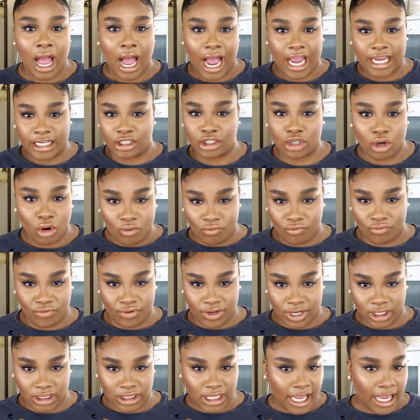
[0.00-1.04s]
I don't
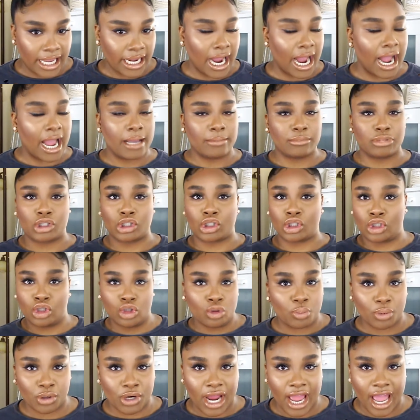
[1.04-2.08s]
feel like I'm
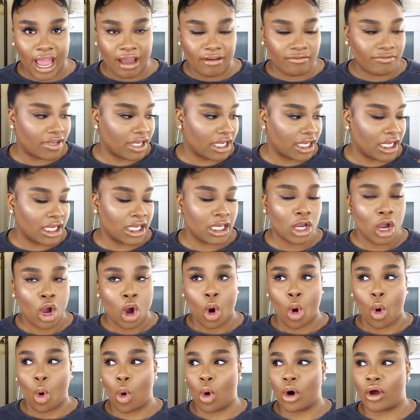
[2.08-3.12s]
super heavy
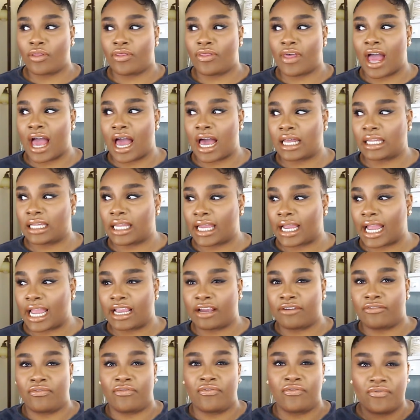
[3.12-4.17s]
or that like I
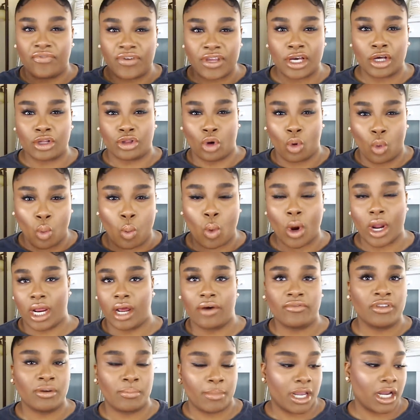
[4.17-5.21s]
could feel the weight
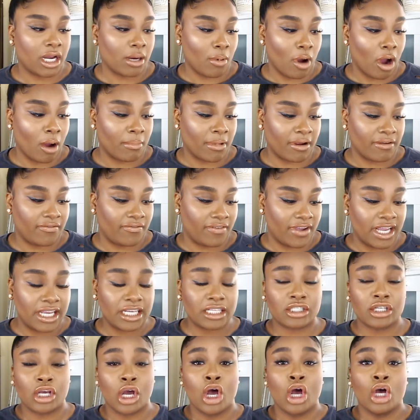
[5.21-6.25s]
of the makeup on my
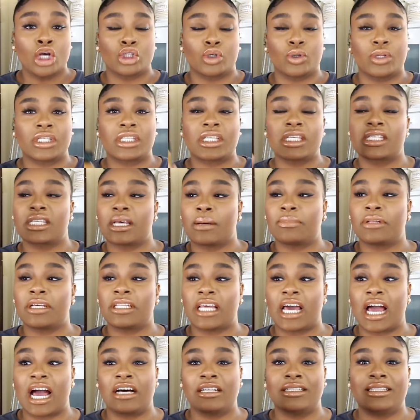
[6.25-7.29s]
face. So this is something
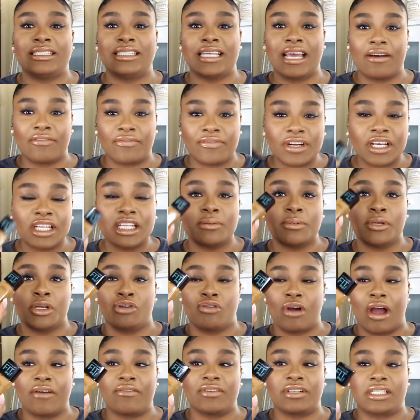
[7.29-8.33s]
that I'll definitely be
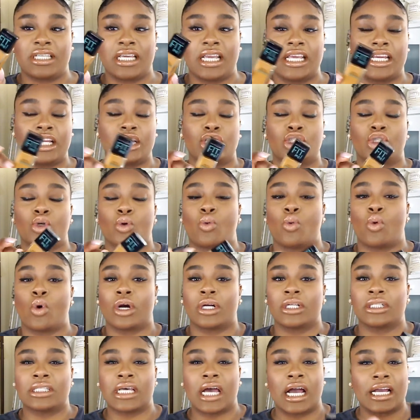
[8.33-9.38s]
gravitating
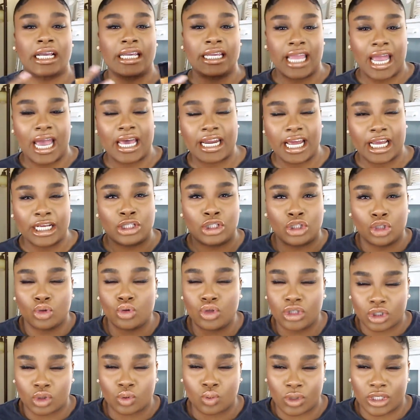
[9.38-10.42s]
towards again. I do
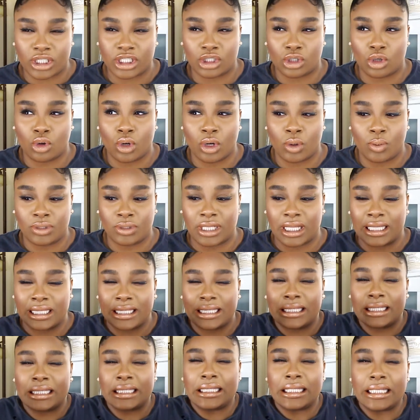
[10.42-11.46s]
just wish though it a
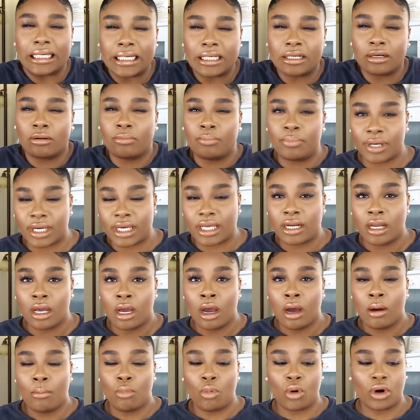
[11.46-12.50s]
little bit
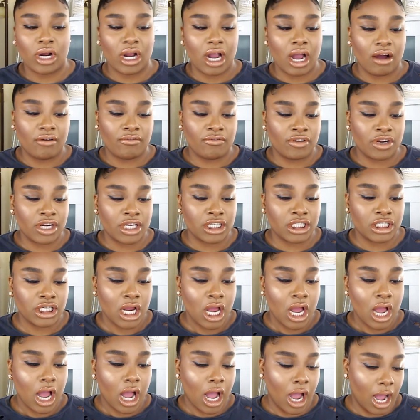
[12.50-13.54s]
more coverage,
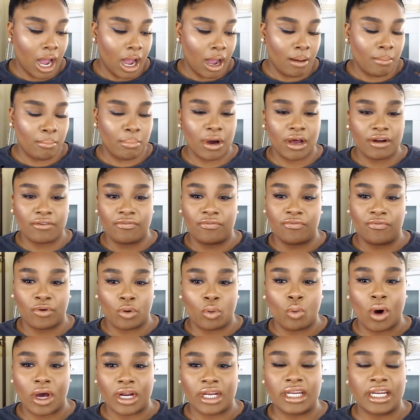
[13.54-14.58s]
but for
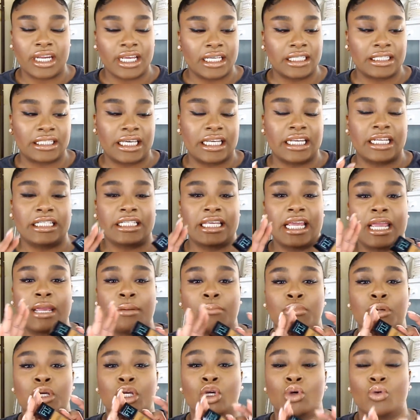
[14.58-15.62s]
what it is a
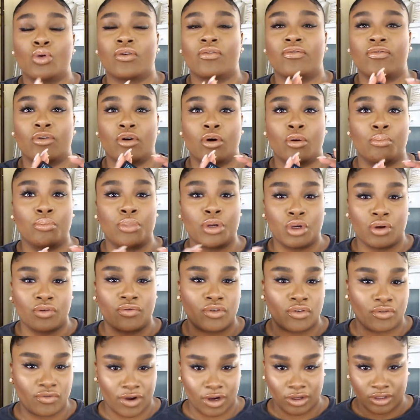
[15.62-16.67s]

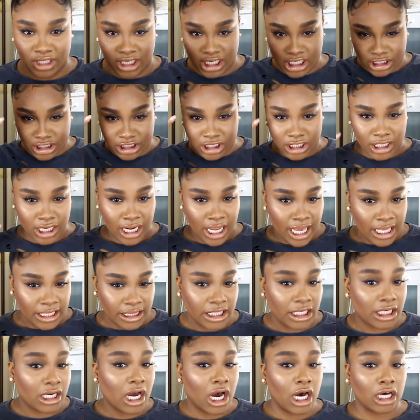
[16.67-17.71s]
beautiful foundation.
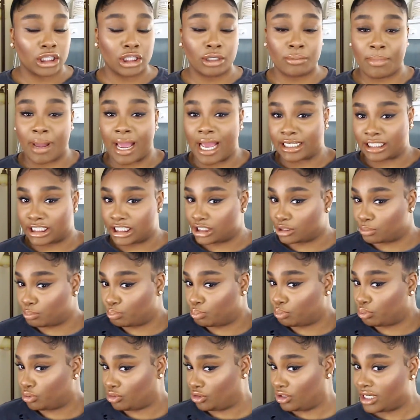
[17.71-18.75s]
The color match is
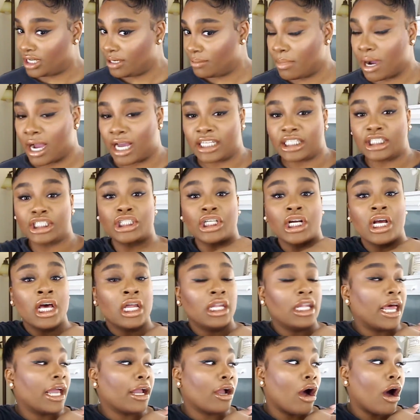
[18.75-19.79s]
pretty much
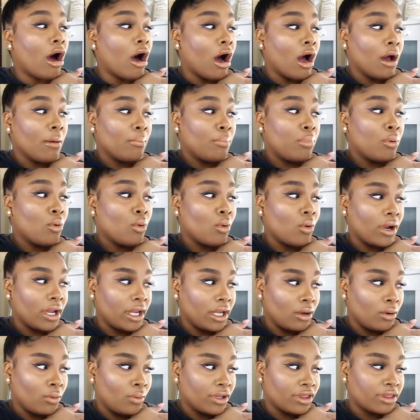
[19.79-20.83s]
like on
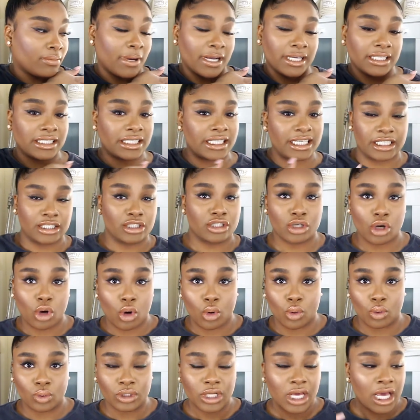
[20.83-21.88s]
point with my skin
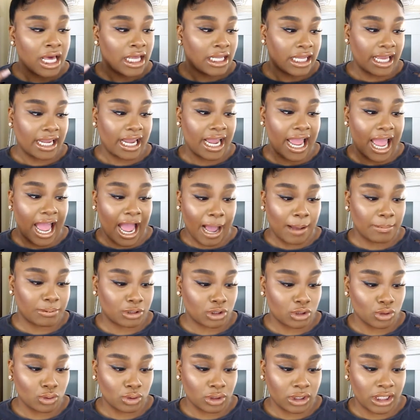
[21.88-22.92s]
tone. Like, I
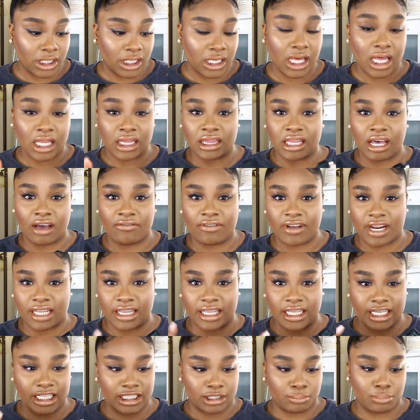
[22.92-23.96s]
absolutely love it. I
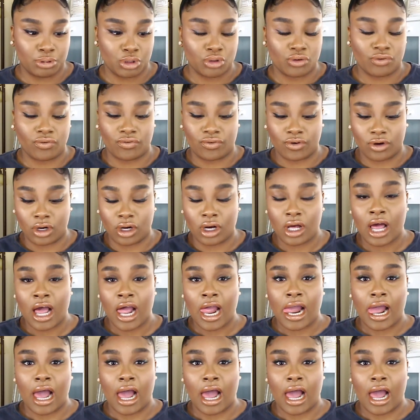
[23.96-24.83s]
think it's beautiful.